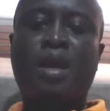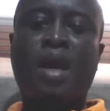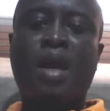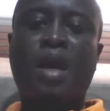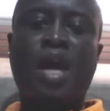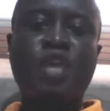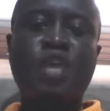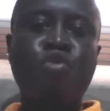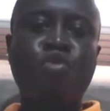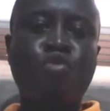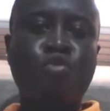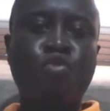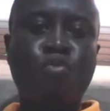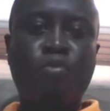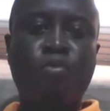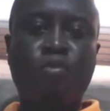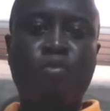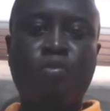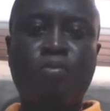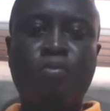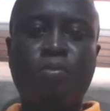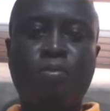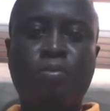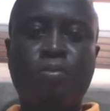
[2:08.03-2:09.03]
Are you
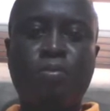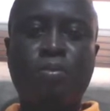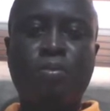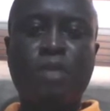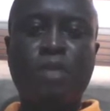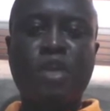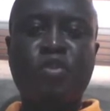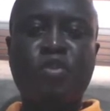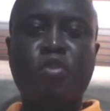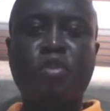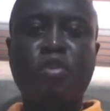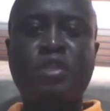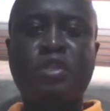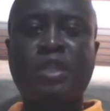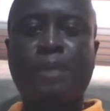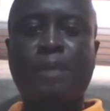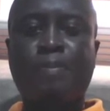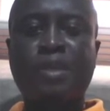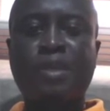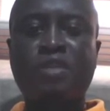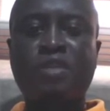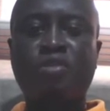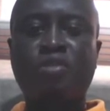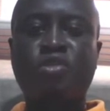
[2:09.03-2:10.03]
introducing the
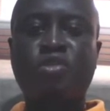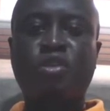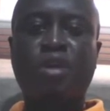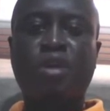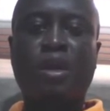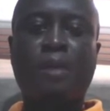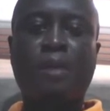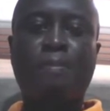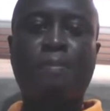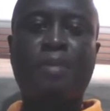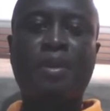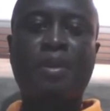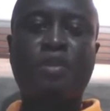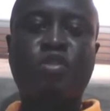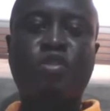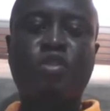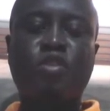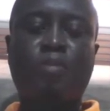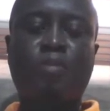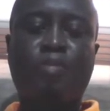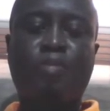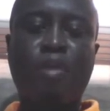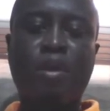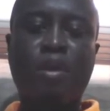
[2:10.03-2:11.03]
person to your company, to
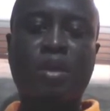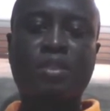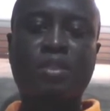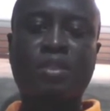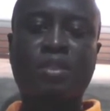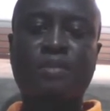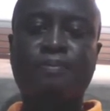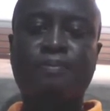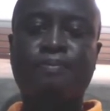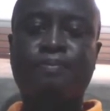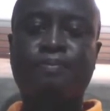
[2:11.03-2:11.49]
your products?